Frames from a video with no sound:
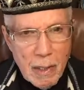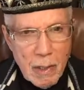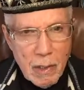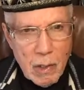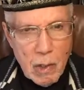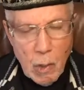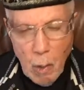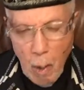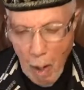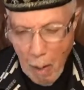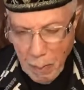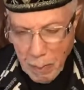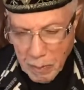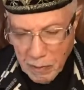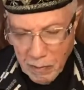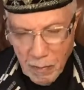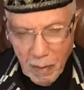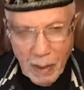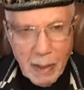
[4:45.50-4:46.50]

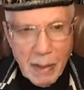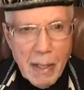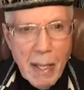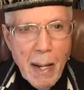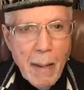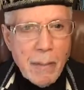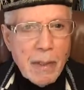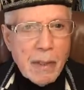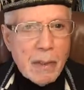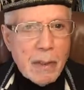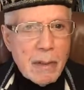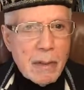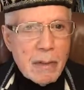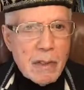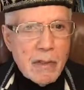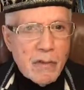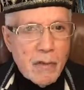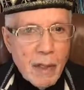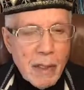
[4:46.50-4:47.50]
cooperative economic
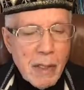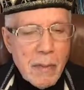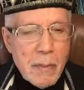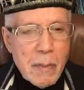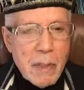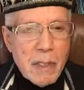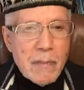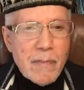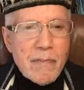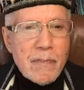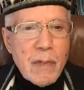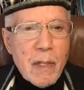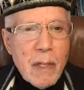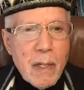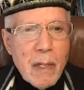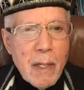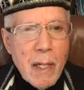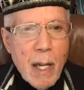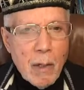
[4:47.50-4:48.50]
development.
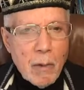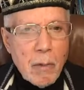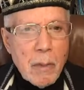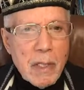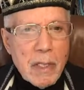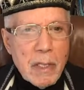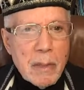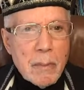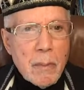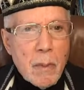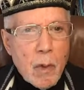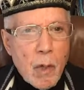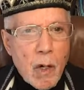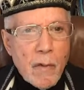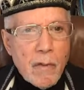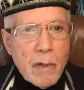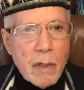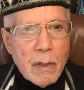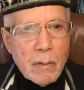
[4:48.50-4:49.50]
And we need more
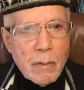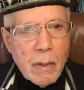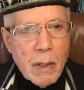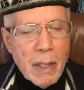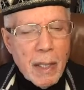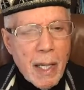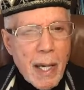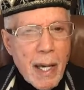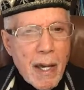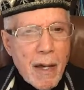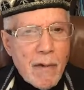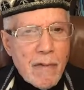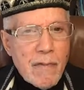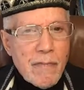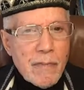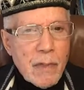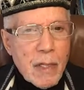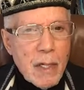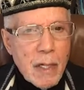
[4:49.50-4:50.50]
of it. We have
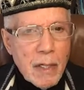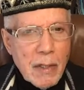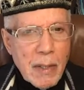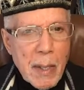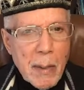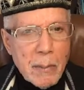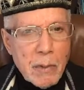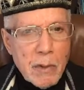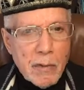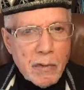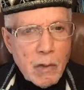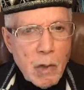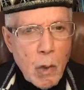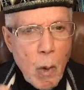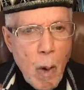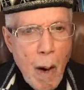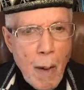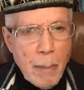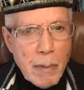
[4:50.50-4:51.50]
a number of
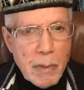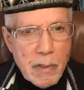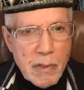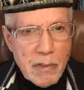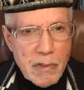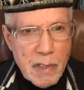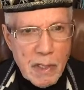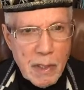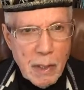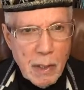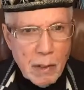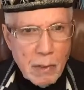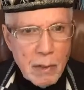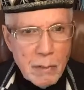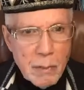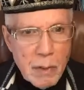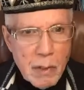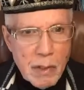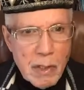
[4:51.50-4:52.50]
cooperatives in our
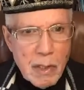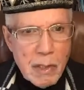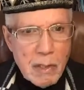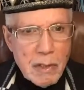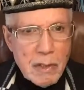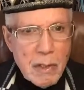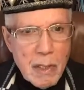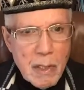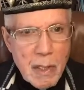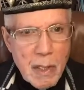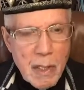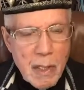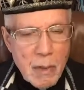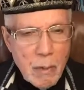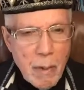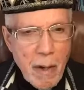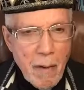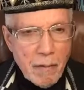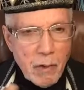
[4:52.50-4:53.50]
communities.
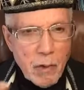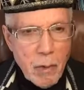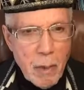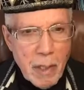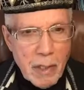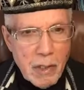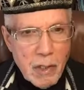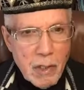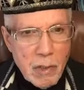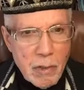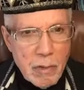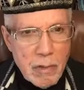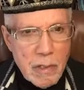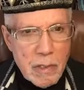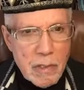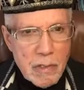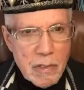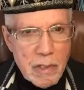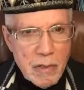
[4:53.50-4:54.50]
We have credit
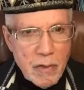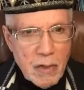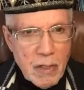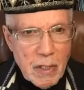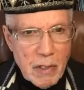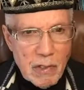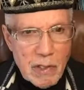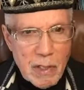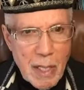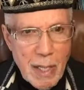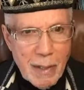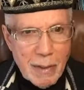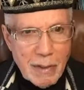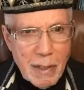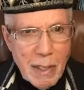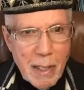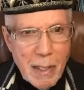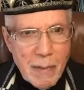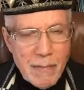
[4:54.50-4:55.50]
unions and things like
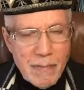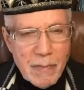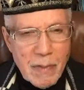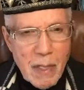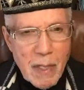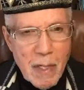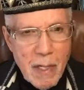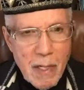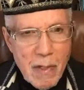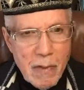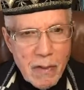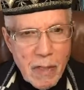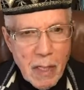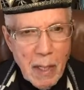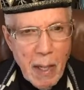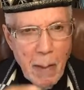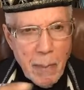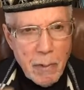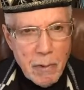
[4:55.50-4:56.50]
that
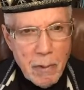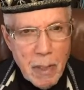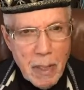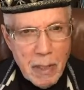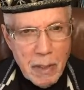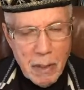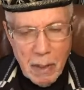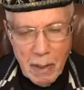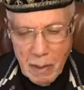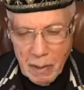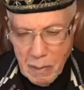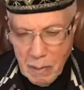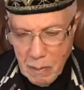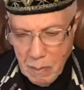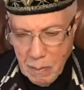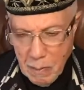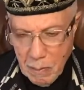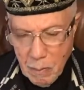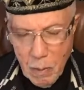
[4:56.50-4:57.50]
that operate on
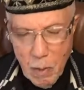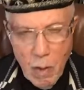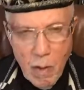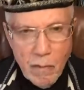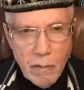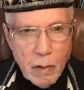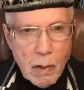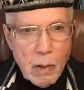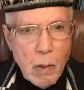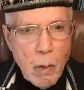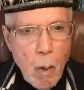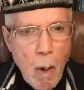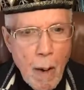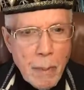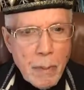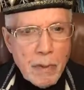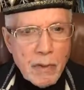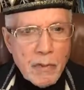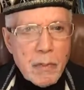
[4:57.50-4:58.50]
more of a
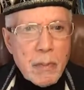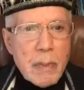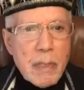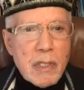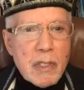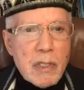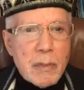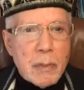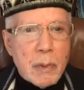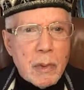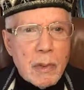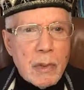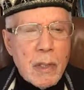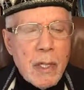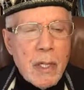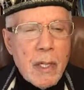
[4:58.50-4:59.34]
cooperative principle.